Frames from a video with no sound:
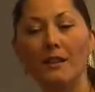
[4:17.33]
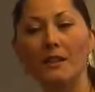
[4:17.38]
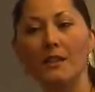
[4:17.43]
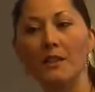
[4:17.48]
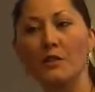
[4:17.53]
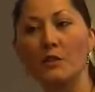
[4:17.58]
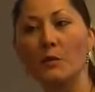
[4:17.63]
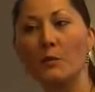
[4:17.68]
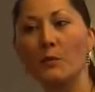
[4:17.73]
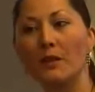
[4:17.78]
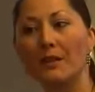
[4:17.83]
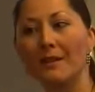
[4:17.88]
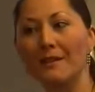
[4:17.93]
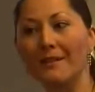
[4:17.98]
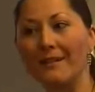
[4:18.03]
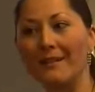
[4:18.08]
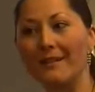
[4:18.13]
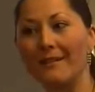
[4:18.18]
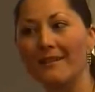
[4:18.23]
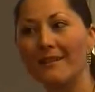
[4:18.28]

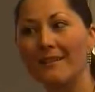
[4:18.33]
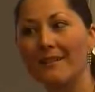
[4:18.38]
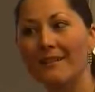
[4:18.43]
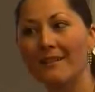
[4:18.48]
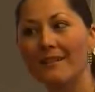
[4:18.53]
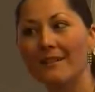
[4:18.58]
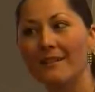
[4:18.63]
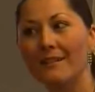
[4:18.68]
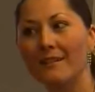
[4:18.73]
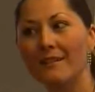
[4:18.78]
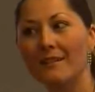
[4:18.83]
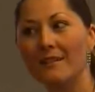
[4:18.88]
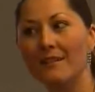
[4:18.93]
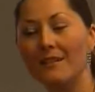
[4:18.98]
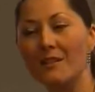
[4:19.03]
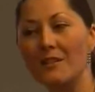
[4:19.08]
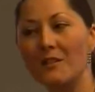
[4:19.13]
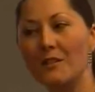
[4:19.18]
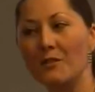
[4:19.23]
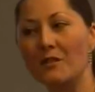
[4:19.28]
disappear,
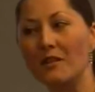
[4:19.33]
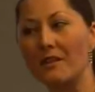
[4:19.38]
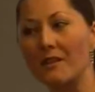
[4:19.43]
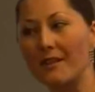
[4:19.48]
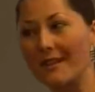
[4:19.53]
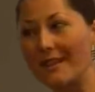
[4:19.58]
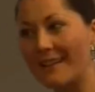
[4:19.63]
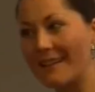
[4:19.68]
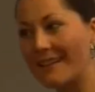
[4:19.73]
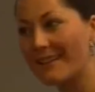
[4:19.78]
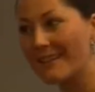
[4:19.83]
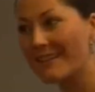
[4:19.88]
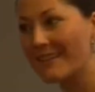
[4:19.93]
don't they?